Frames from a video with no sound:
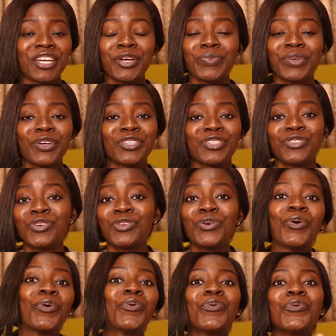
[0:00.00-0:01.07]
because you don't
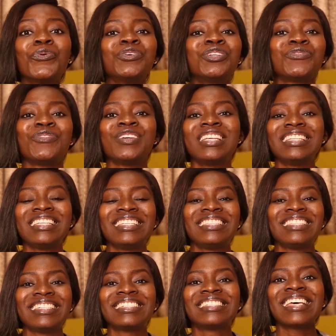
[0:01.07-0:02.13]
know who would really need
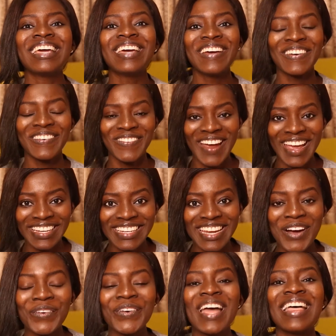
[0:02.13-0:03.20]
this right
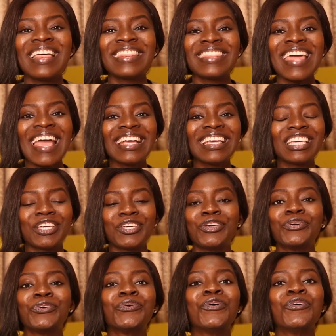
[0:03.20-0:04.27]
now. Thank
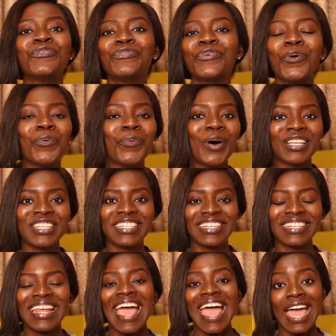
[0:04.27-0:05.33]
you for watching,
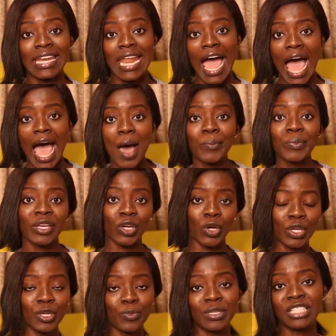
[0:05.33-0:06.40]
and I'm
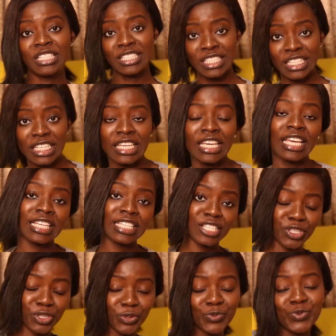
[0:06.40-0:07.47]
going to be seeing
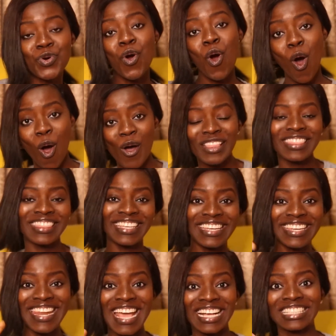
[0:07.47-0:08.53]
you on the
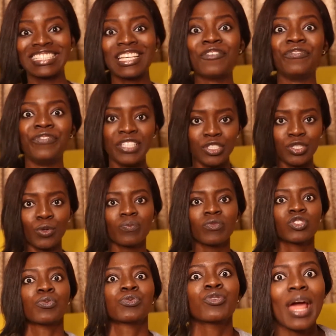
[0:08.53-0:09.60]
next video.
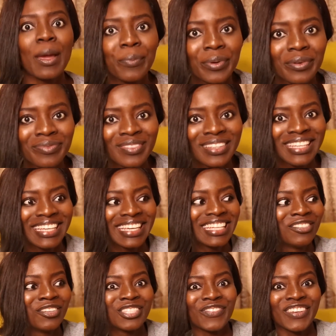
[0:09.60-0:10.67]
Subscribe, hit
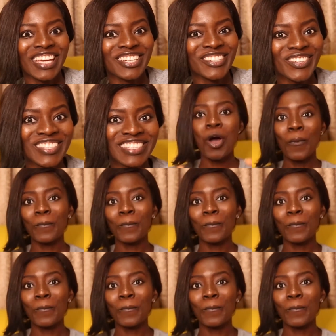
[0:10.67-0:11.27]
notifications,